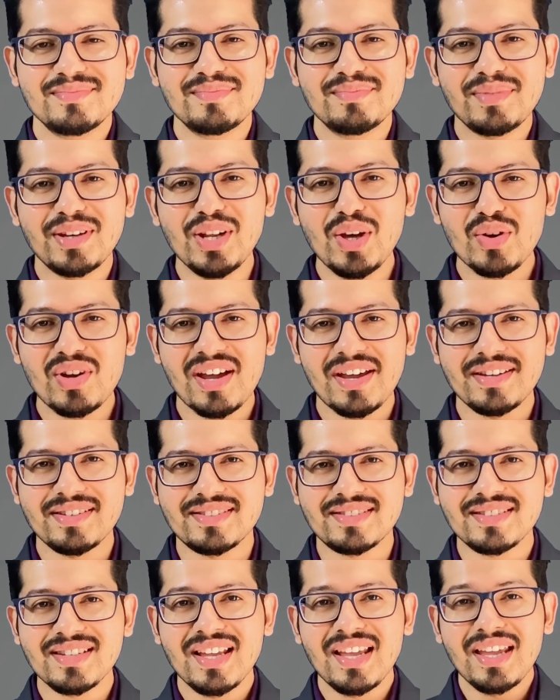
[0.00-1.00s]
Hello
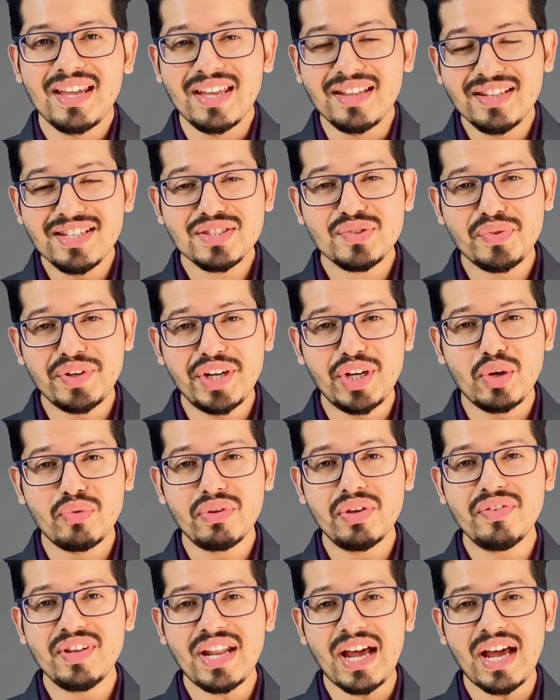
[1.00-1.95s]
guys, in this video we will